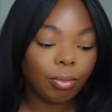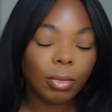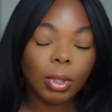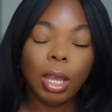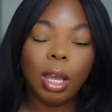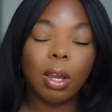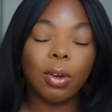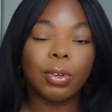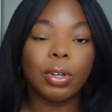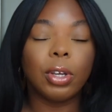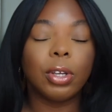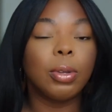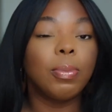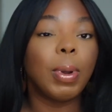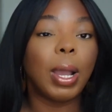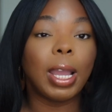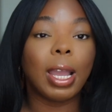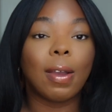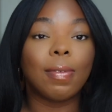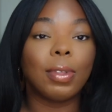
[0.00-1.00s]
I don't know, you
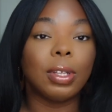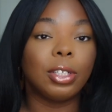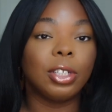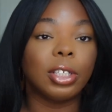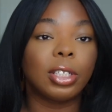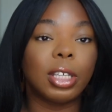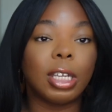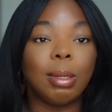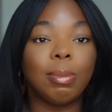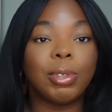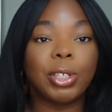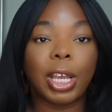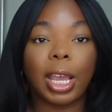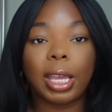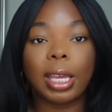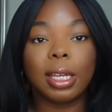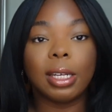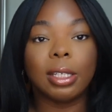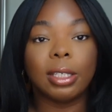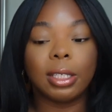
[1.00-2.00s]
might have to just keep
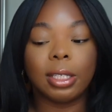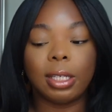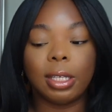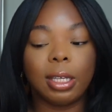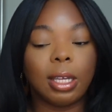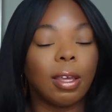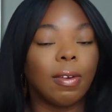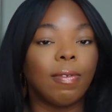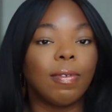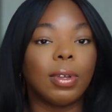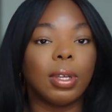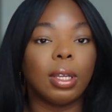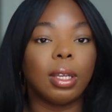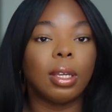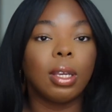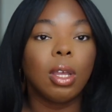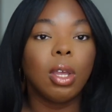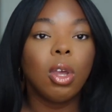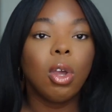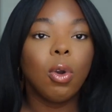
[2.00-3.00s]
checking to see if
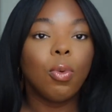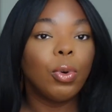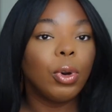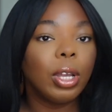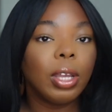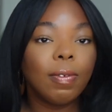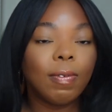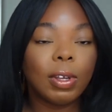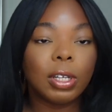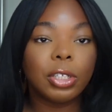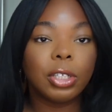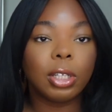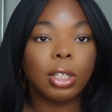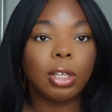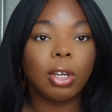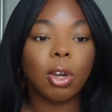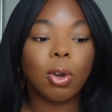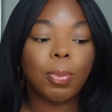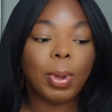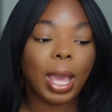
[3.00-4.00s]
it will
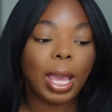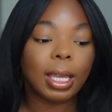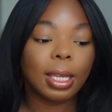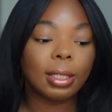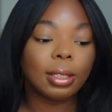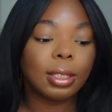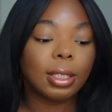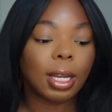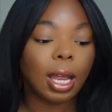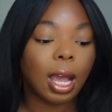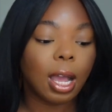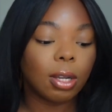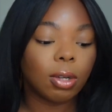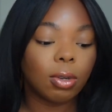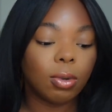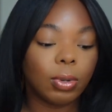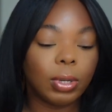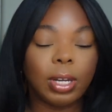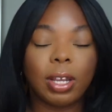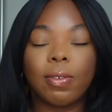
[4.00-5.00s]
eventually go back in stock
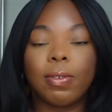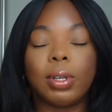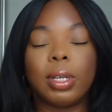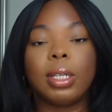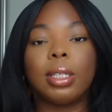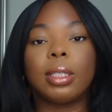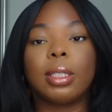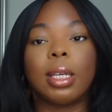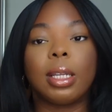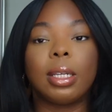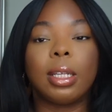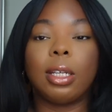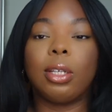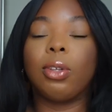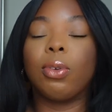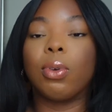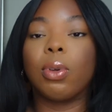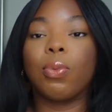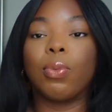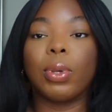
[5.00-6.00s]
or whatever it is that they're
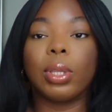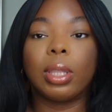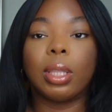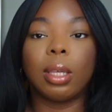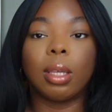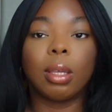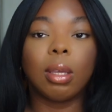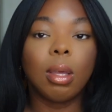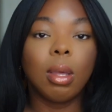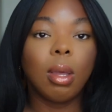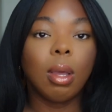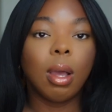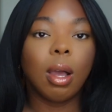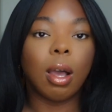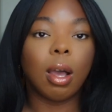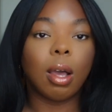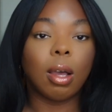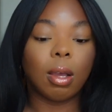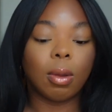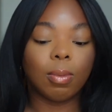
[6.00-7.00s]
doing with it.
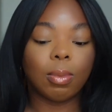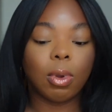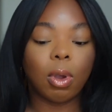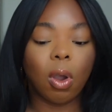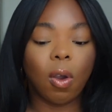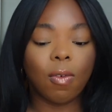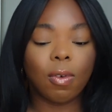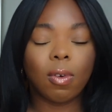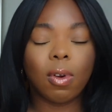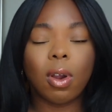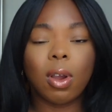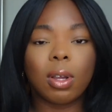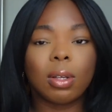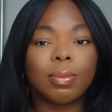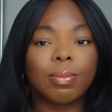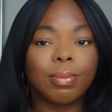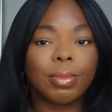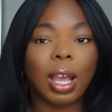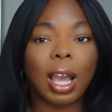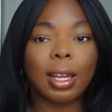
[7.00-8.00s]
Um,
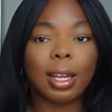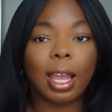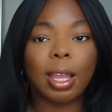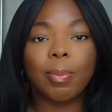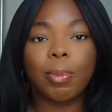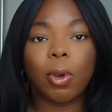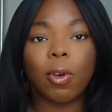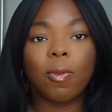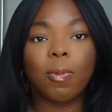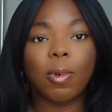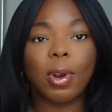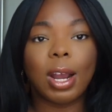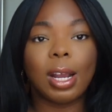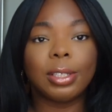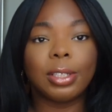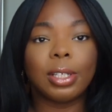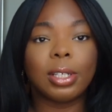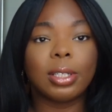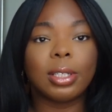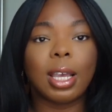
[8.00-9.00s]
overall, I like both
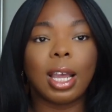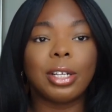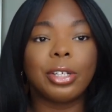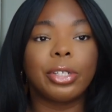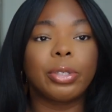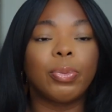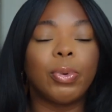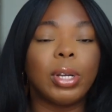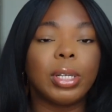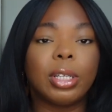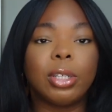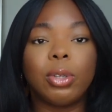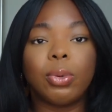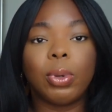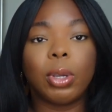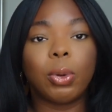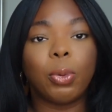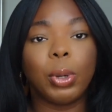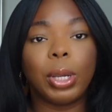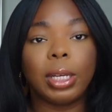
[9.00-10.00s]
bronzers. I just wanted to
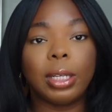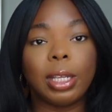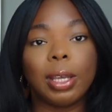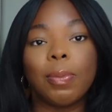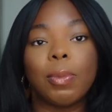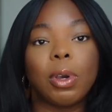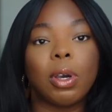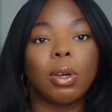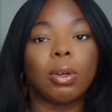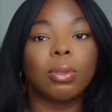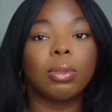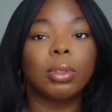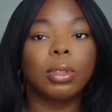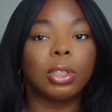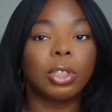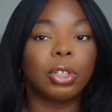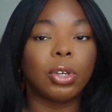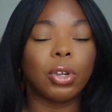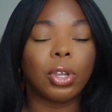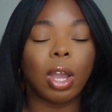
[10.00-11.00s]
do a quick demo
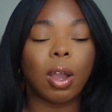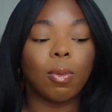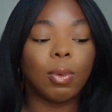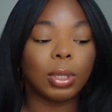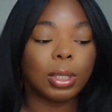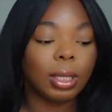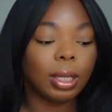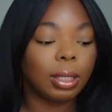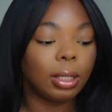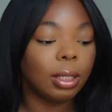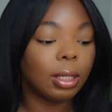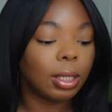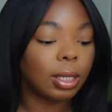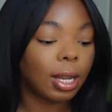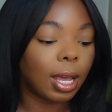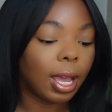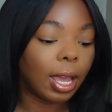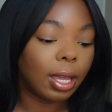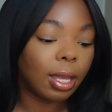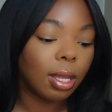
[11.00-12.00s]
to show y'all what they look
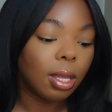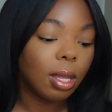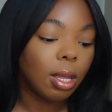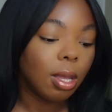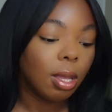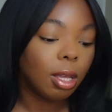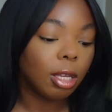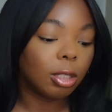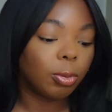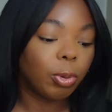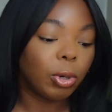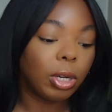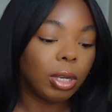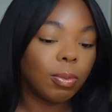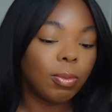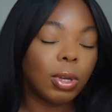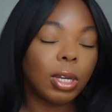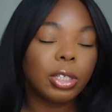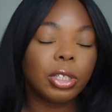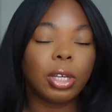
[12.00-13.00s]
like. It's
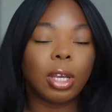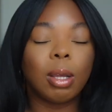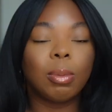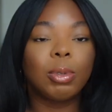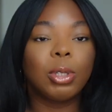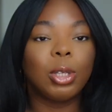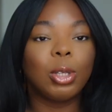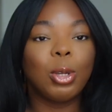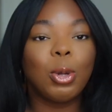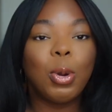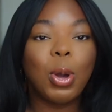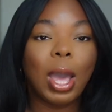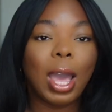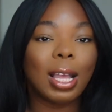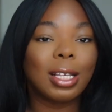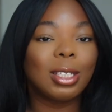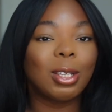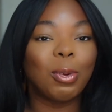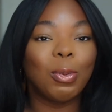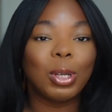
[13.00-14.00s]
pretty much up to you
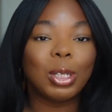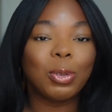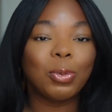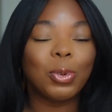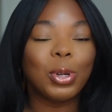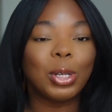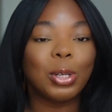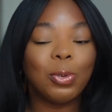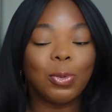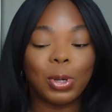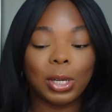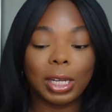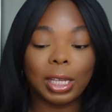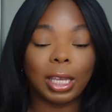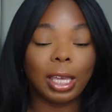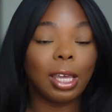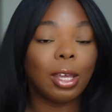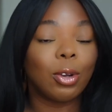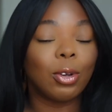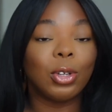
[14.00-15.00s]
as to which one you want to
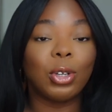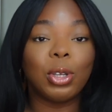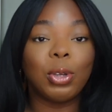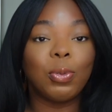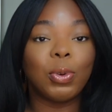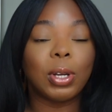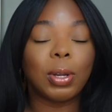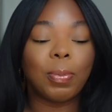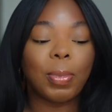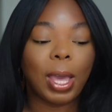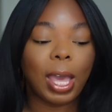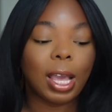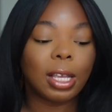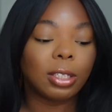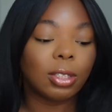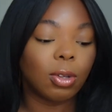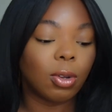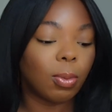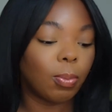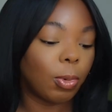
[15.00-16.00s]
get or do you want to
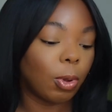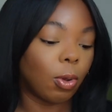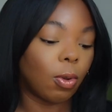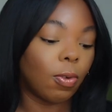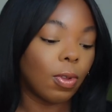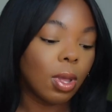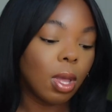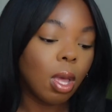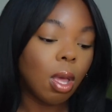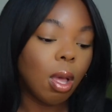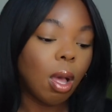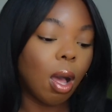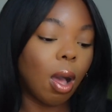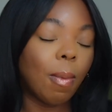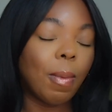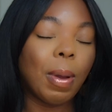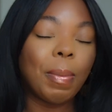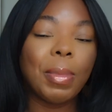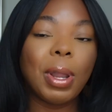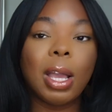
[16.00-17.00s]
pass on both.
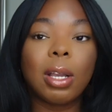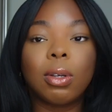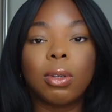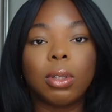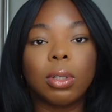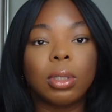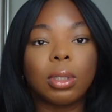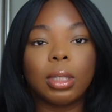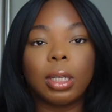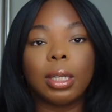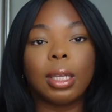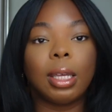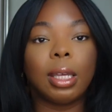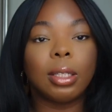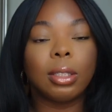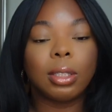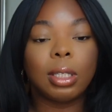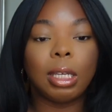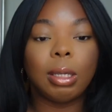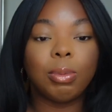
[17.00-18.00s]
Um, I'm not going to,
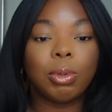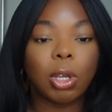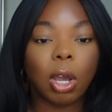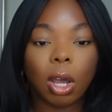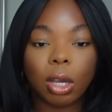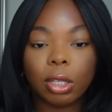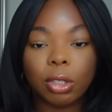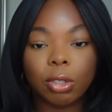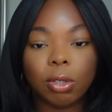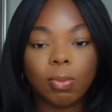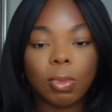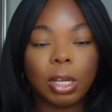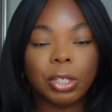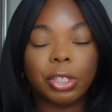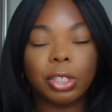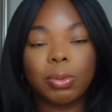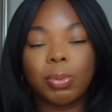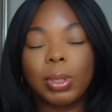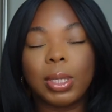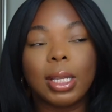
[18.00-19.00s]
again, keep talking too
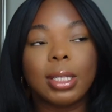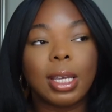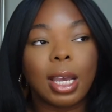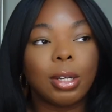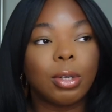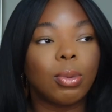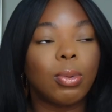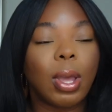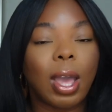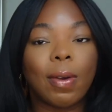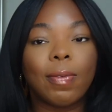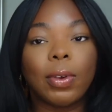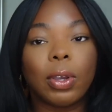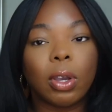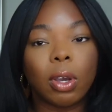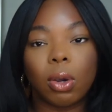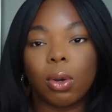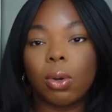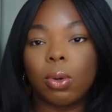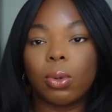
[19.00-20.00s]
much just because I do have a
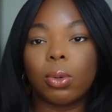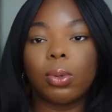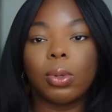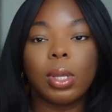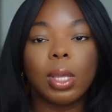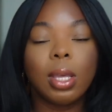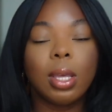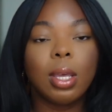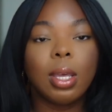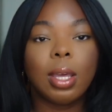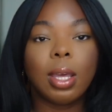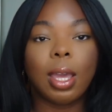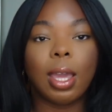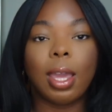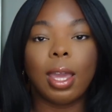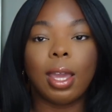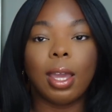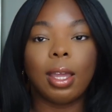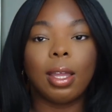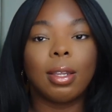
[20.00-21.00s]
cold
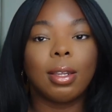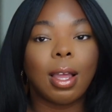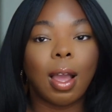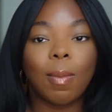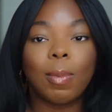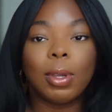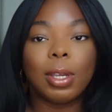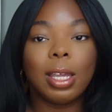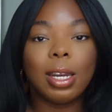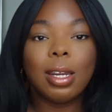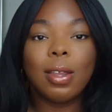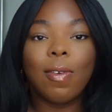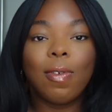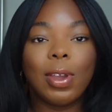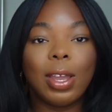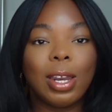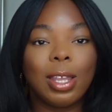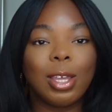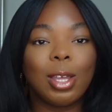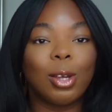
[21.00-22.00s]
and I'm going to end the
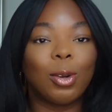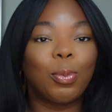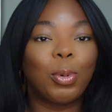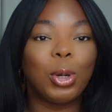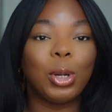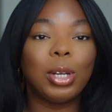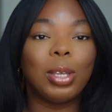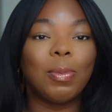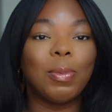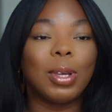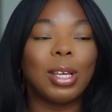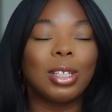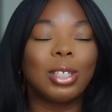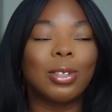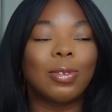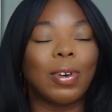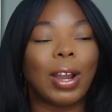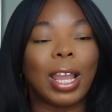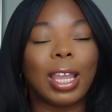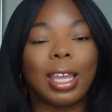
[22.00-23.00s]
video pretty
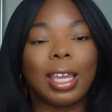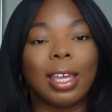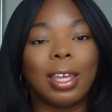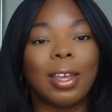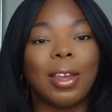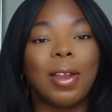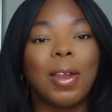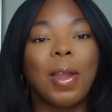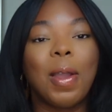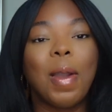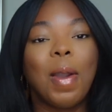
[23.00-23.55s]
much right here.